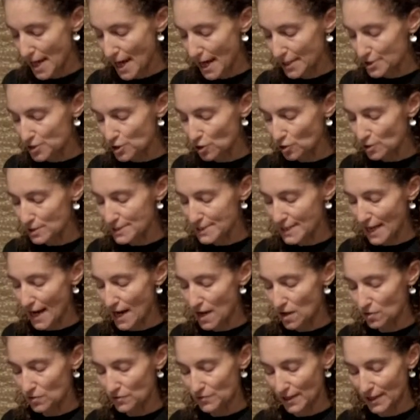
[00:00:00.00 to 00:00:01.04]
It turns
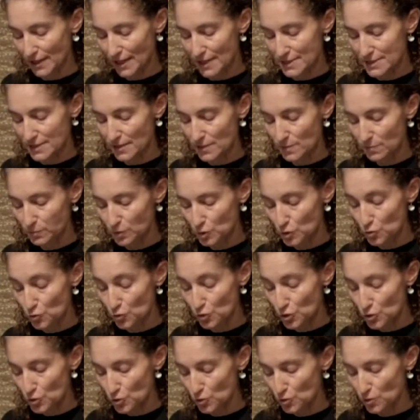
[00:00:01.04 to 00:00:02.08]
out that, as in the blue
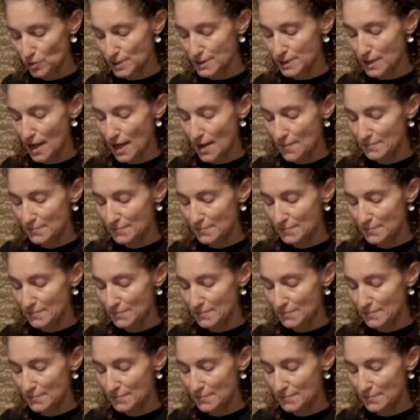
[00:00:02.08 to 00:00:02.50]
nudes,